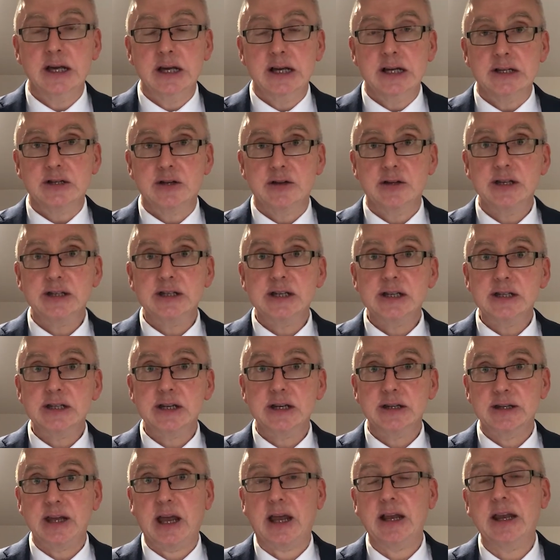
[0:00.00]
So this is
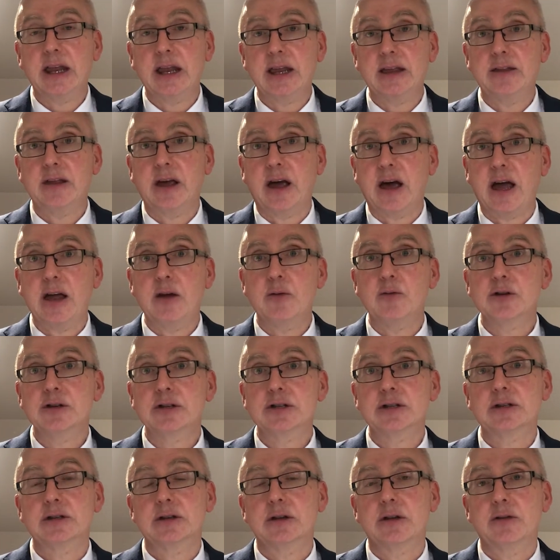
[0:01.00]
a technique that I
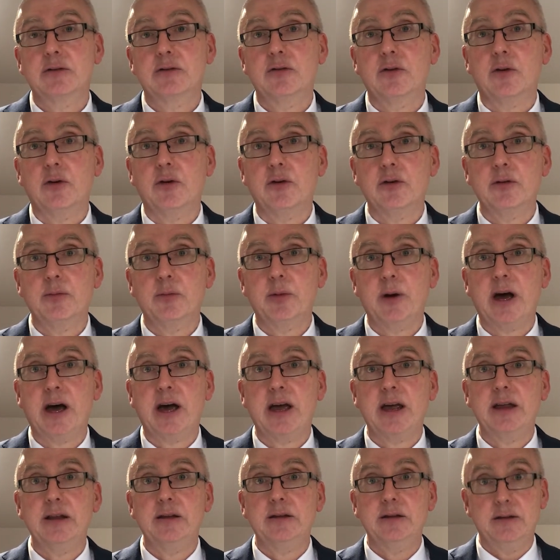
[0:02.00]
was taught
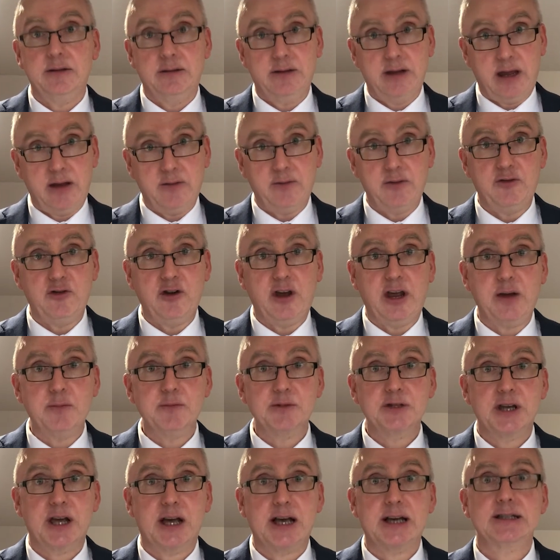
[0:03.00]
by David
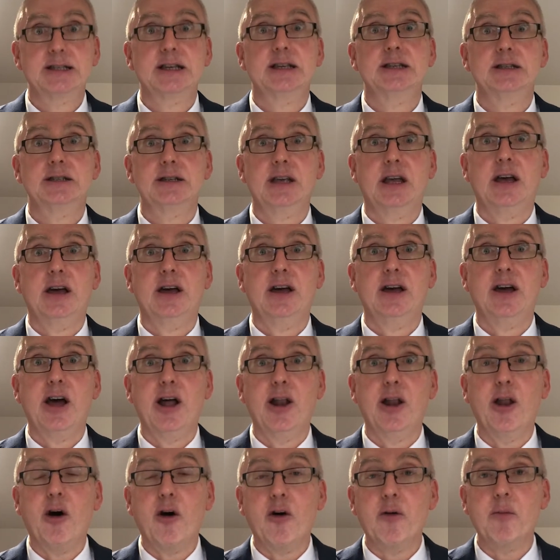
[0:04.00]
James, as is a
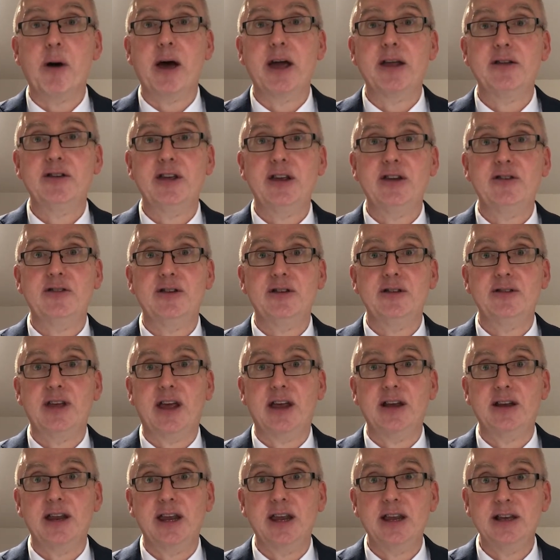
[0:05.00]
lot of my teaching
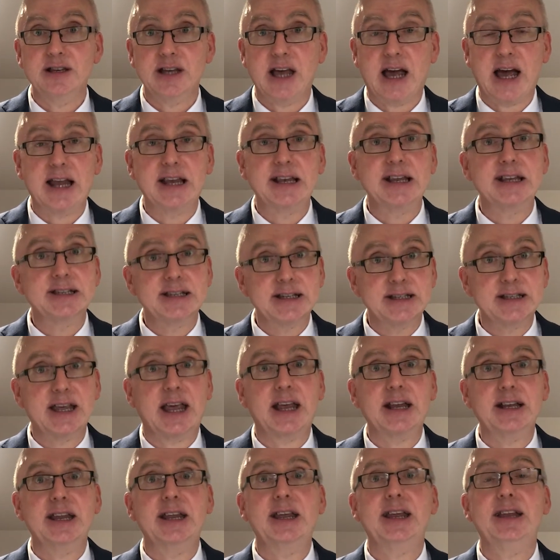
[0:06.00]
techniques, and is a
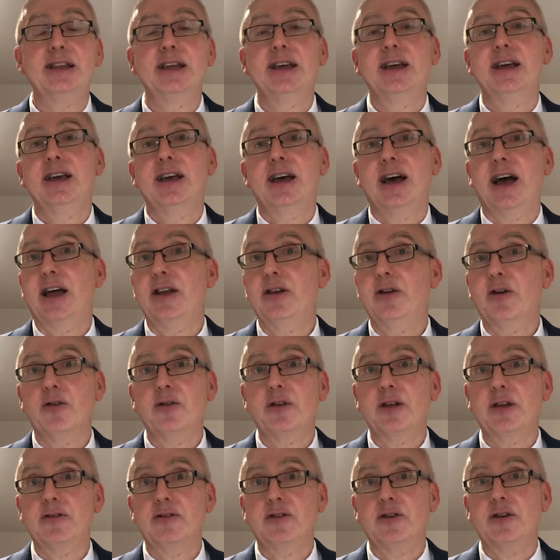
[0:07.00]
technique I know
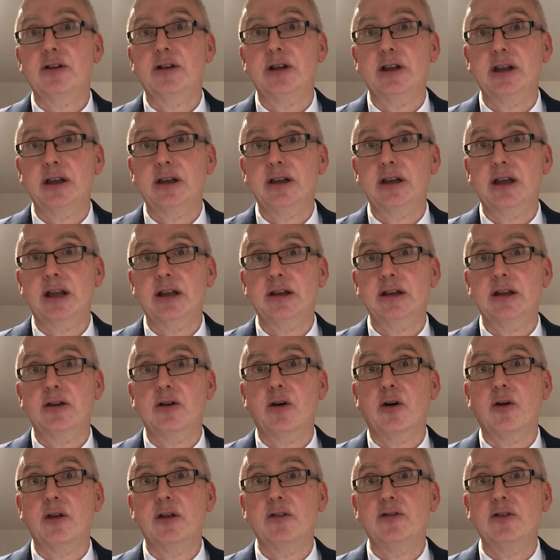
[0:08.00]
that certainly in the
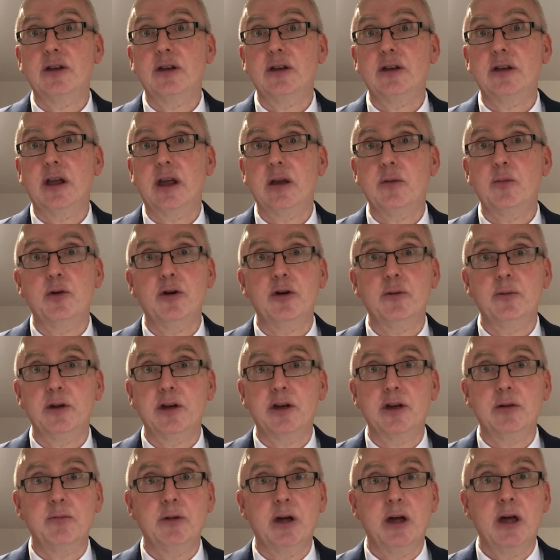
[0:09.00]
college in
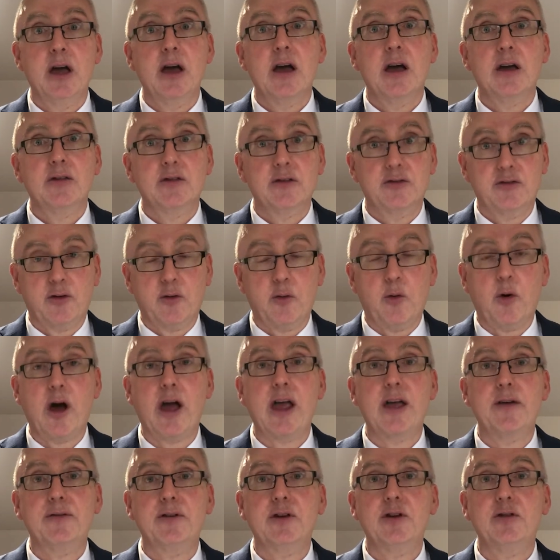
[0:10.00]
Birmingham there's quite
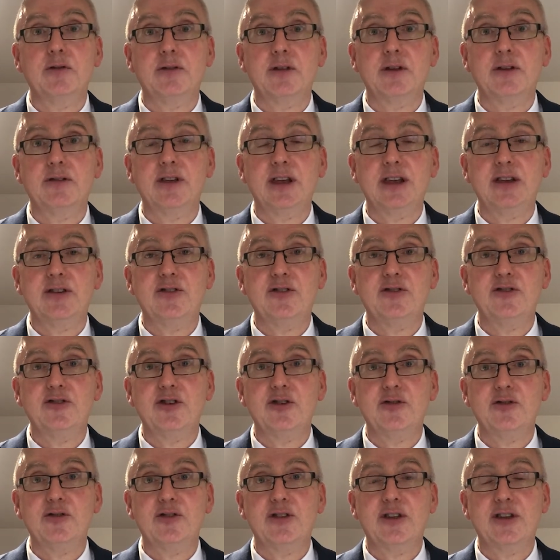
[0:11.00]
a few of the teachers
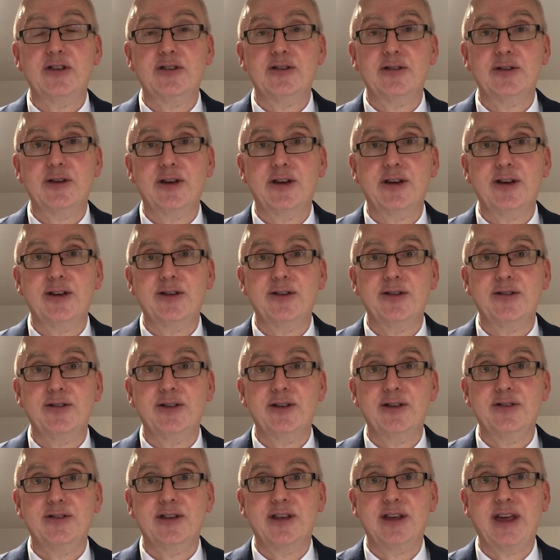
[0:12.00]
use this
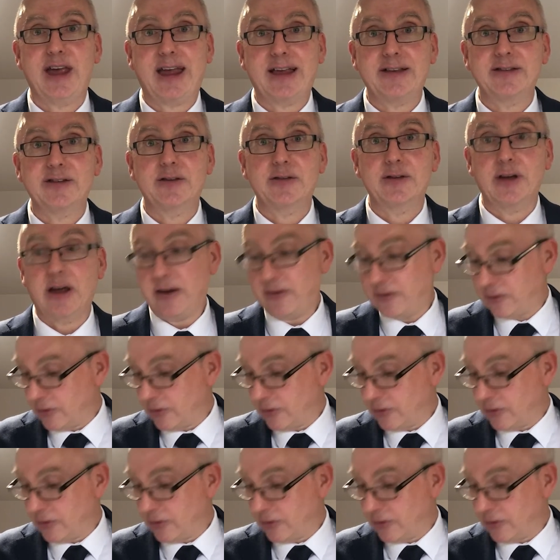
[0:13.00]
this exercise.